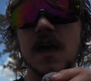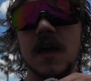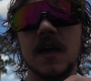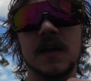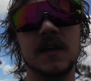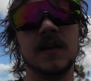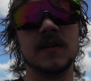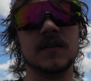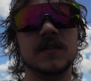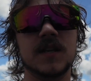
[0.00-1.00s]

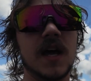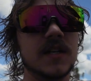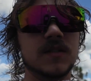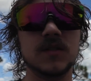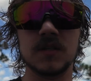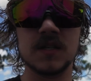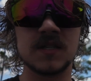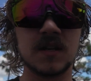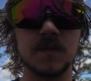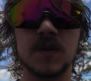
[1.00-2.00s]
and I just
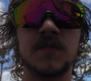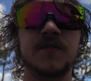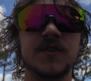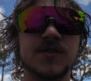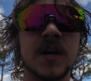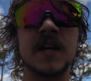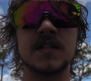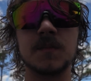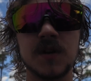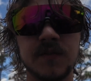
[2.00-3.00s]
listed I'm looking for a trade
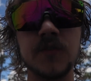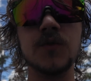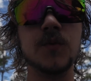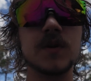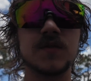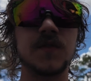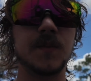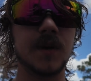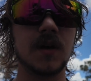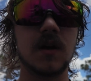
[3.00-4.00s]
because I'm looking for new wheels for the
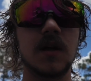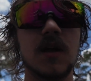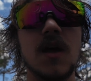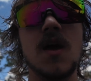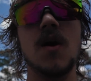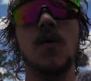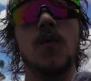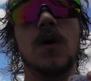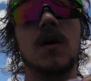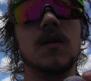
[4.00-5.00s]
Miata.
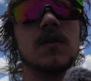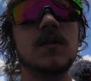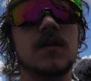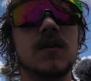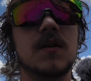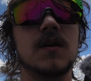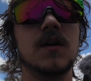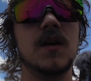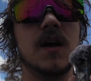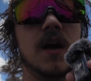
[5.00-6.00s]
Well,
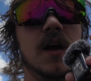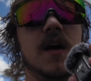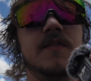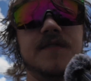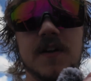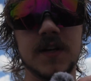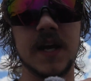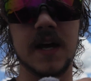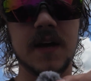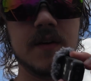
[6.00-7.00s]
found a
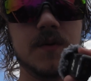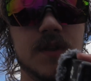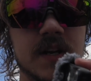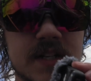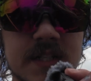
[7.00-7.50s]
guy with a nice